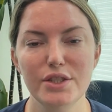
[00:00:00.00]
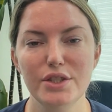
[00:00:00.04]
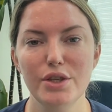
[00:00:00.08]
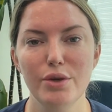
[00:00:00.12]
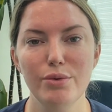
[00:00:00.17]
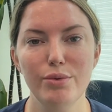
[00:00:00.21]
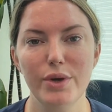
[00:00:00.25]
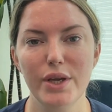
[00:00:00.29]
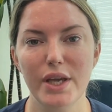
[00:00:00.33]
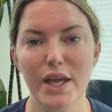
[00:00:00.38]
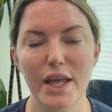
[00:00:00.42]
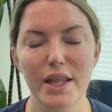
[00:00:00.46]

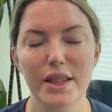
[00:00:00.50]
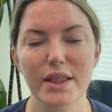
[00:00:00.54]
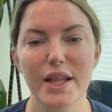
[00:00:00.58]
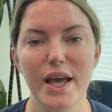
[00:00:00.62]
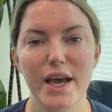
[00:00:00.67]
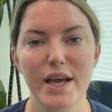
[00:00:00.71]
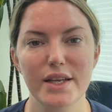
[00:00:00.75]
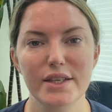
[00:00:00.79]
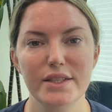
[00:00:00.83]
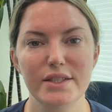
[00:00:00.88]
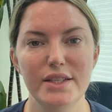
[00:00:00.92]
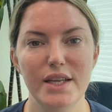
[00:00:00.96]
so it can
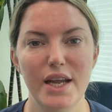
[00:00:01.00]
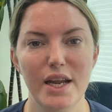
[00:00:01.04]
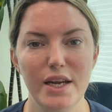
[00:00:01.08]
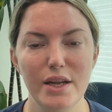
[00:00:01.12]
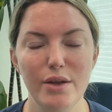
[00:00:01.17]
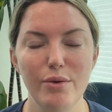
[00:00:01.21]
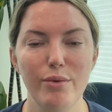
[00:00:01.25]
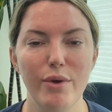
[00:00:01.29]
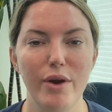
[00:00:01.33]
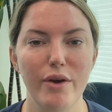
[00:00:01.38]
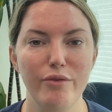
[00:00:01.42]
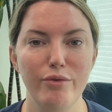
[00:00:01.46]
last
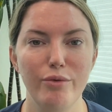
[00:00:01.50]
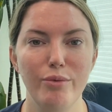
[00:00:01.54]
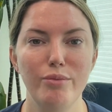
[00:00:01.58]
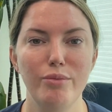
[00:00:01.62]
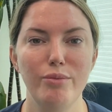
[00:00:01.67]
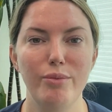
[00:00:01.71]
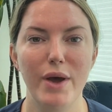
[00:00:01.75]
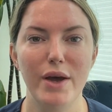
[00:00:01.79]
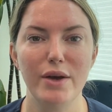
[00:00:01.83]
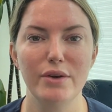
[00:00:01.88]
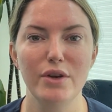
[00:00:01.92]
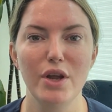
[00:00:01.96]
anywhere from
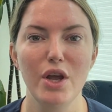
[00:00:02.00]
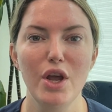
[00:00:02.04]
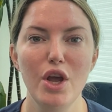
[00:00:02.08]
about